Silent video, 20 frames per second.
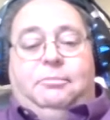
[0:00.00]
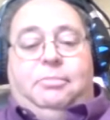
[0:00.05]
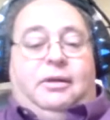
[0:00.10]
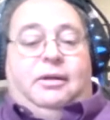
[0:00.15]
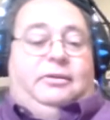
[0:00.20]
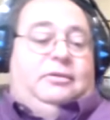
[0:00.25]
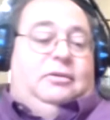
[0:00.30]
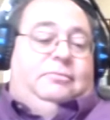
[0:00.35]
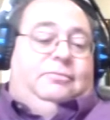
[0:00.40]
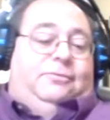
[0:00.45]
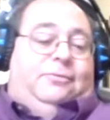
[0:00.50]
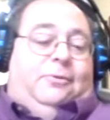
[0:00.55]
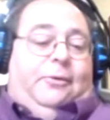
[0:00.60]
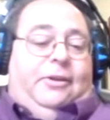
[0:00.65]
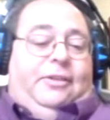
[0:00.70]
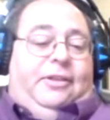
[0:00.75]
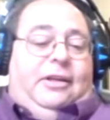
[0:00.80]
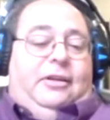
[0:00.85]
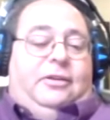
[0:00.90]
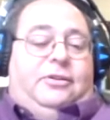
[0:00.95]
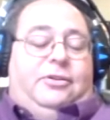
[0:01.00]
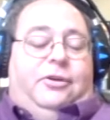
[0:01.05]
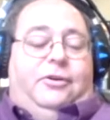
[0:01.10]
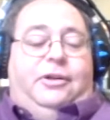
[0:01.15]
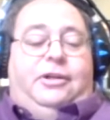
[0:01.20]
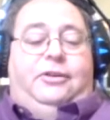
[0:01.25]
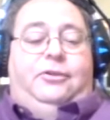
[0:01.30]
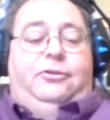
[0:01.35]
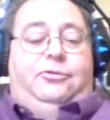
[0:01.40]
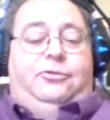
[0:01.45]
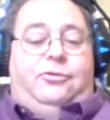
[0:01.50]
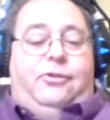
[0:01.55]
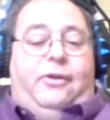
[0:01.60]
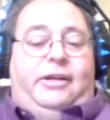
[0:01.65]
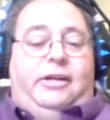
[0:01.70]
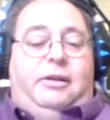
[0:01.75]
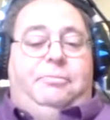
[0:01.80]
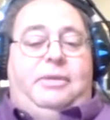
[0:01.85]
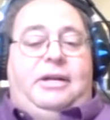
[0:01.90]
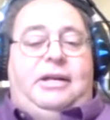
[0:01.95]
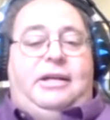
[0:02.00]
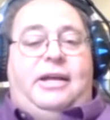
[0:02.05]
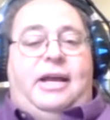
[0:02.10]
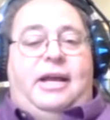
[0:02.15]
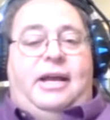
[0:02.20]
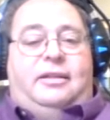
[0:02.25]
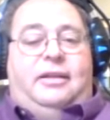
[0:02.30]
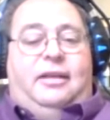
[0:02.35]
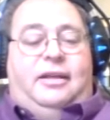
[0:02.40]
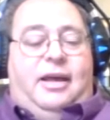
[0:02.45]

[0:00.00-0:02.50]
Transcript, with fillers: uh, because an affidavit